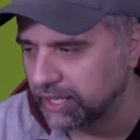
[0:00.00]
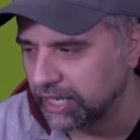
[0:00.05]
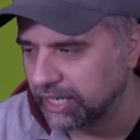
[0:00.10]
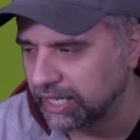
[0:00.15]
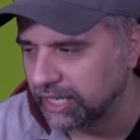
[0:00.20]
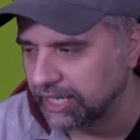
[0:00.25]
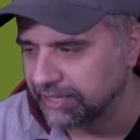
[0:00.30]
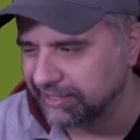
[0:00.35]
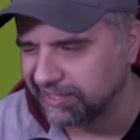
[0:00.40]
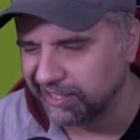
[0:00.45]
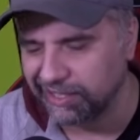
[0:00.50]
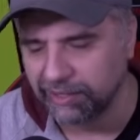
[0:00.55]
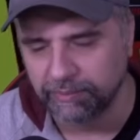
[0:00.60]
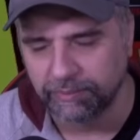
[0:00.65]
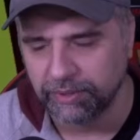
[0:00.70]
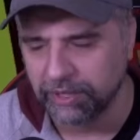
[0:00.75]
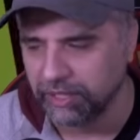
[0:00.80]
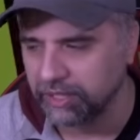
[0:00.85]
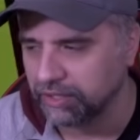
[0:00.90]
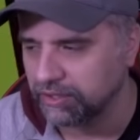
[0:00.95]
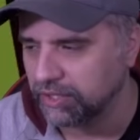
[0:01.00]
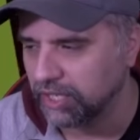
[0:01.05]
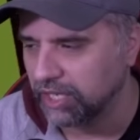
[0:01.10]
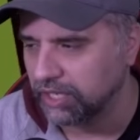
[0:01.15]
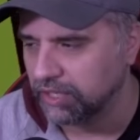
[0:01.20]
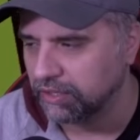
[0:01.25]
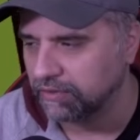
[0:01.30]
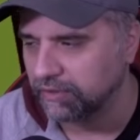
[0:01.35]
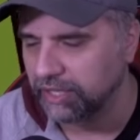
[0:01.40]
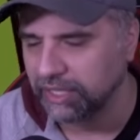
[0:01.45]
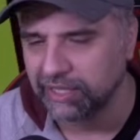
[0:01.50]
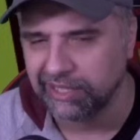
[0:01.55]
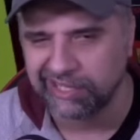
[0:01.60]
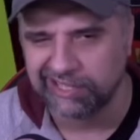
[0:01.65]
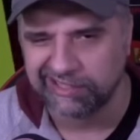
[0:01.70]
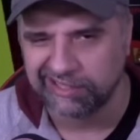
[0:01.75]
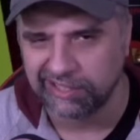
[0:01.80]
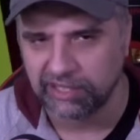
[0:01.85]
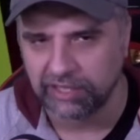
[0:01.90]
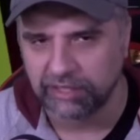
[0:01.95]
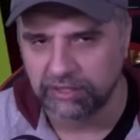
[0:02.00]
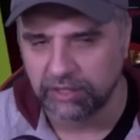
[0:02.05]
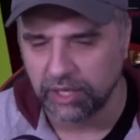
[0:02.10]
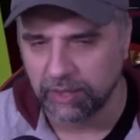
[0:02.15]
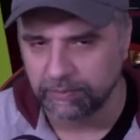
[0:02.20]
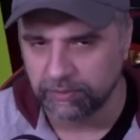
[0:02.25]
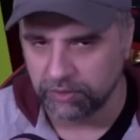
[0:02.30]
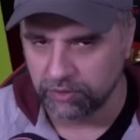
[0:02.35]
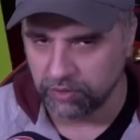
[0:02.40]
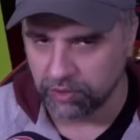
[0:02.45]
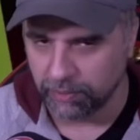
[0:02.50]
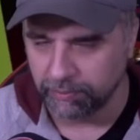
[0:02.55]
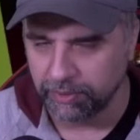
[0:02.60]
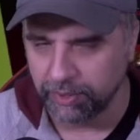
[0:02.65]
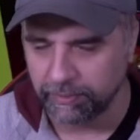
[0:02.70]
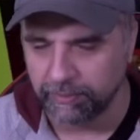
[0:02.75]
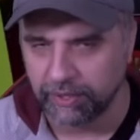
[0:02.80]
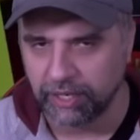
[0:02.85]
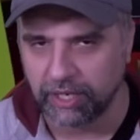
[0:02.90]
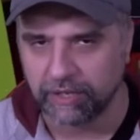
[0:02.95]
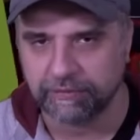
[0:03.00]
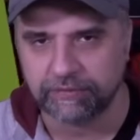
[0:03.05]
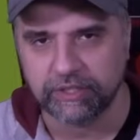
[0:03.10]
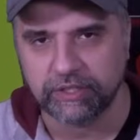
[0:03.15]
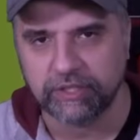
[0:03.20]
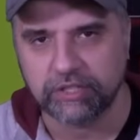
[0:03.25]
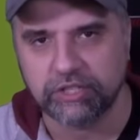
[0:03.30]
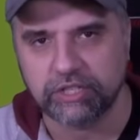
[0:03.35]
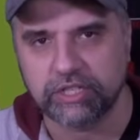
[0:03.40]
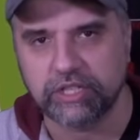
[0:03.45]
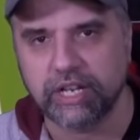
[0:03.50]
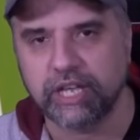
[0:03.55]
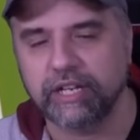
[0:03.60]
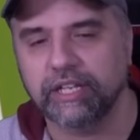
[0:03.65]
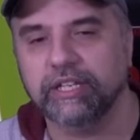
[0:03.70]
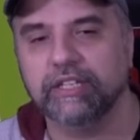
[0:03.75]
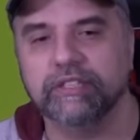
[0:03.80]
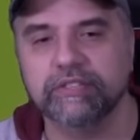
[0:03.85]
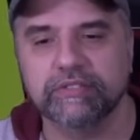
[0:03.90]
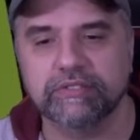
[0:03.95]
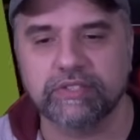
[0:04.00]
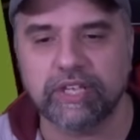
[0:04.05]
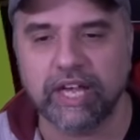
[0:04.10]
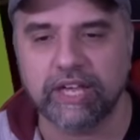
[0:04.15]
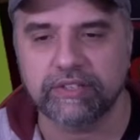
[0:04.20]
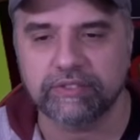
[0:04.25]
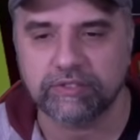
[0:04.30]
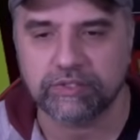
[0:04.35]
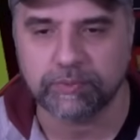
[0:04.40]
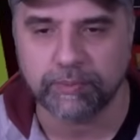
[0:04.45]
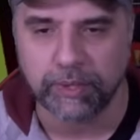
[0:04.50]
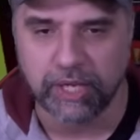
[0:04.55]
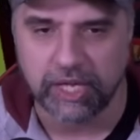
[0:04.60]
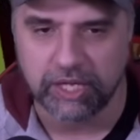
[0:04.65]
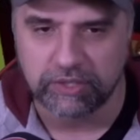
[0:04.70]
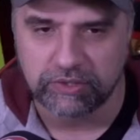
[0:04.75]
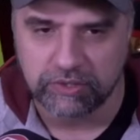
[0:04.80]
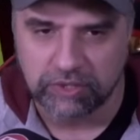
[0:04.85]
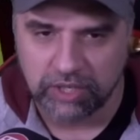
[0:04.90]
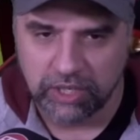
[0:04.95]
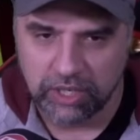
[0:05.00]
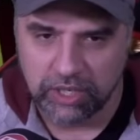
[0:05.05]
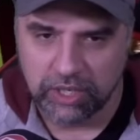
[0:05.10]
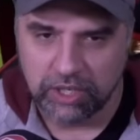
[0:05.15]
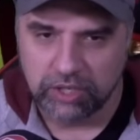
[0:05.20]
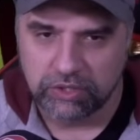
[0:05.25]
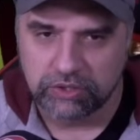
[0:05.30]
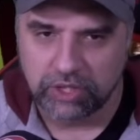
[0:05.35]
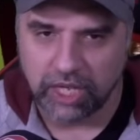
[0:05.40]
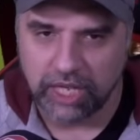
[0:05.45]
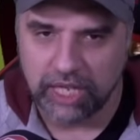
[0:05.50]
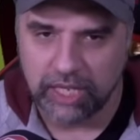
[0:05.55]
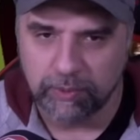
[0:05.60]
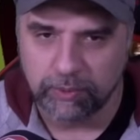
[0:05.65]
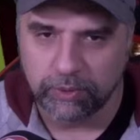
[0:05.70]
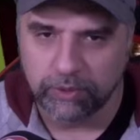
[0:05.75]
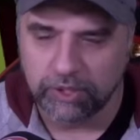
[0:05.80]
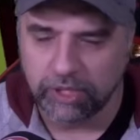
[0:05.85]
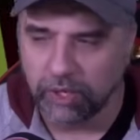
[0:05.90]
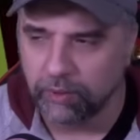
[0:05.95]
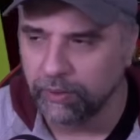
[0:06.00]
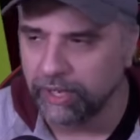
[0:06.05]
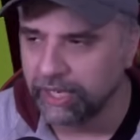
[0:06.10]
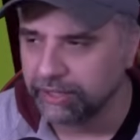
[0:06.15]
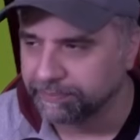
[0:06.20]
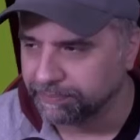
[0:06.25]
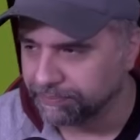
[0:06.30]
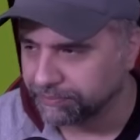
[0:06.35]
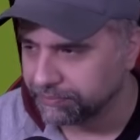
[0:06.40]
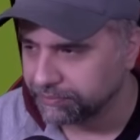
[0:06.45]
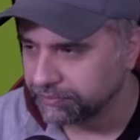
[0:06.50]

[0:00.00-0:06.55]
I can't see him putting Turner in. It's a good time to drop him after the shenanigans at Spurs. So he will go in.